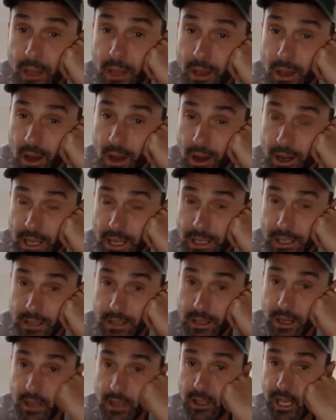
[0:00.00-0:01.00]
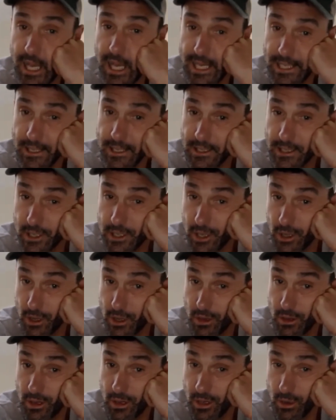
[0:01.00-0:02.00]
I guess the answer
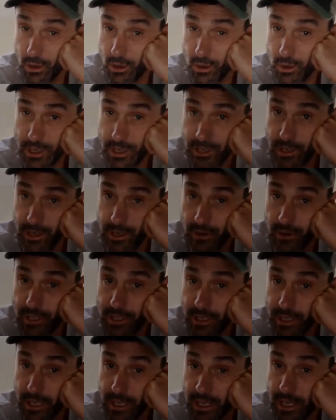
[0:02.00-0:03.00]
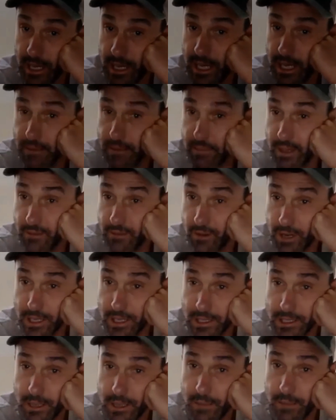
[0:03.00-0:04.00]
to your question, Griggsy, if I
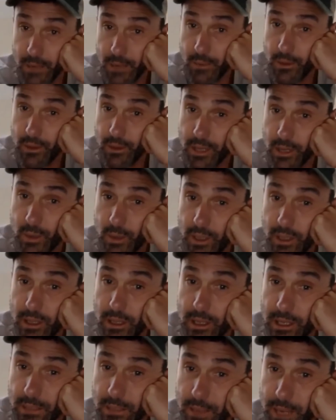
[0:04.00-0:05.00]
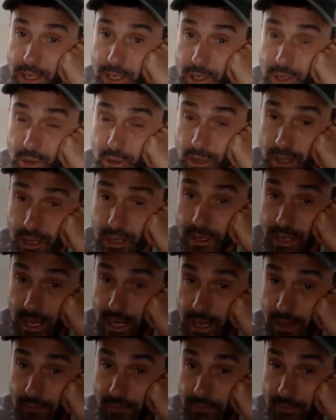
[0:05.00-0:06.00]
can sum it up really quickly, is make sure
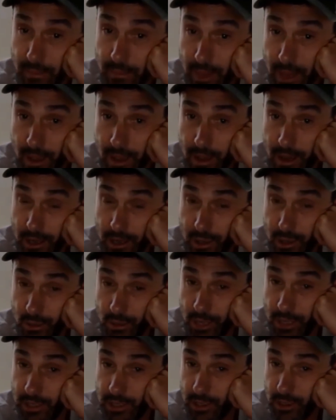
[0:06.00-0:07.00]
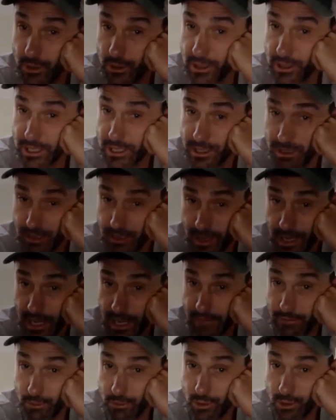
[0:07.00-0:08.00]
that I do my to-do list, I
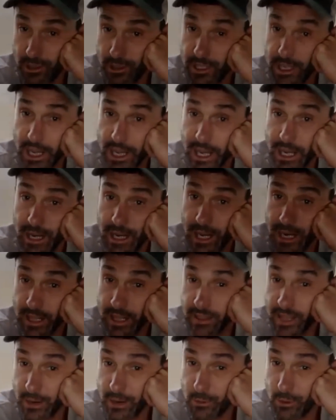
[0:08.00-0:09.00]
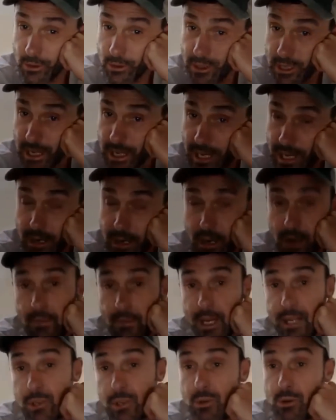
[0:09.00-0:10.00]
have a routine, and in that routine, I
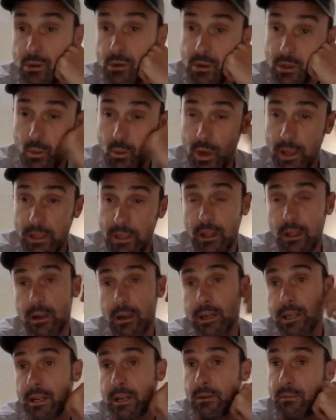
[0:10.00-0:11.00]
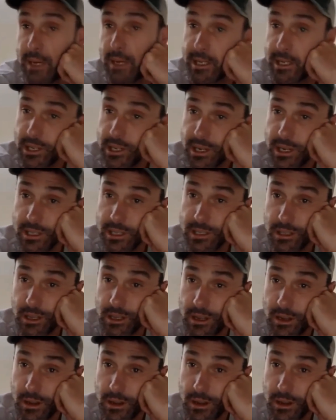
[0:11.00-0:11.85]
make sure, the one thing that I didn't mention is that